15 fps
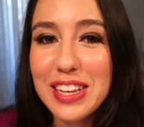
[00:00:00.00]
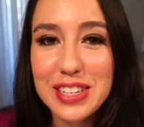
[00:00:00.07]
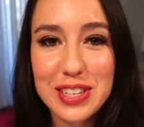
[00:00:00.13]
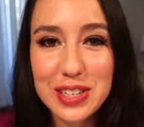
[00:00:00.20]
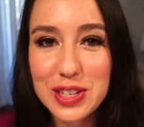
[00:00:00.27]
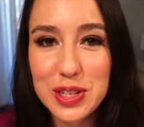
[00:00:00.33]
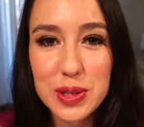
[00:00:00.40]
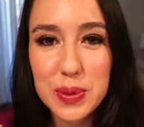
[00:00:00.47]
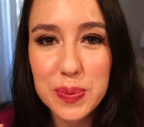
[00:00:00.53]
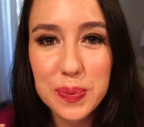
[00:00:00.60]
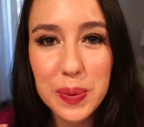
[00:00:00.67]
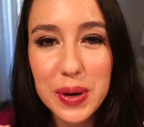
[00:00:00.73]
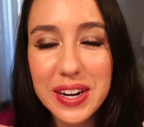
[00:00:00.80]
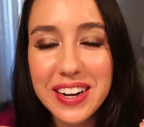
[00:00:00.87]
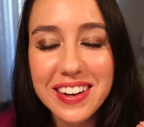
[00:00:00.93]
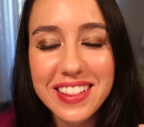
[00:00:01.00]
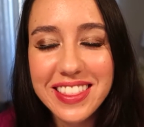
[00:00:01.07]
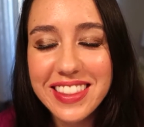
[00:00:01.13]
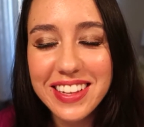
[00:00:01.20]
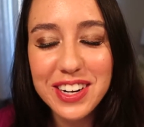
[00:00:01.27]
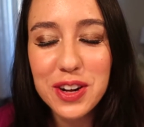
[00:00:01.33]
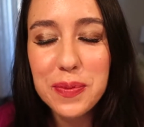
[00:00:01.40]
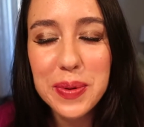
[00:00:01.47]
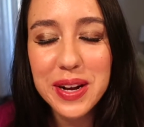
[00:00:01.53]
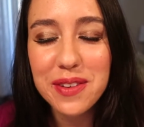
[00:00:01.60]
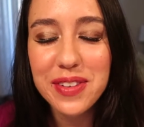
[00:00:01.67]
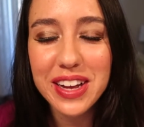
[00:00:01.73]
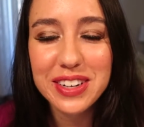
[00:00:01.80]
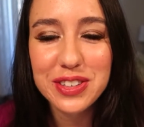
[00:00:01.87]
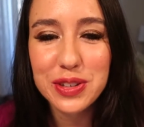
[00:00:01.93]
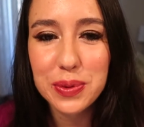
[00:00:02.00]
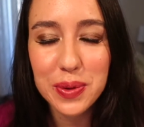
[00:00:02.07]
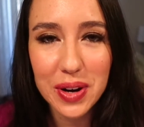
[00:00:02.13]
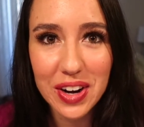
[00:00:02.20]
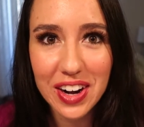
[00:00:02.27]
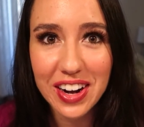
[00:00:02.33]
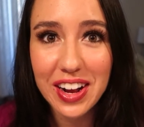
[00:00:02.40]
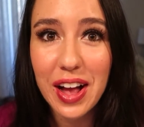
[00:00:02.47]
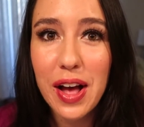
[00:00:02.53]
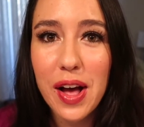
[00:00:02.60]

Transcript: to just put in a little bit of extra work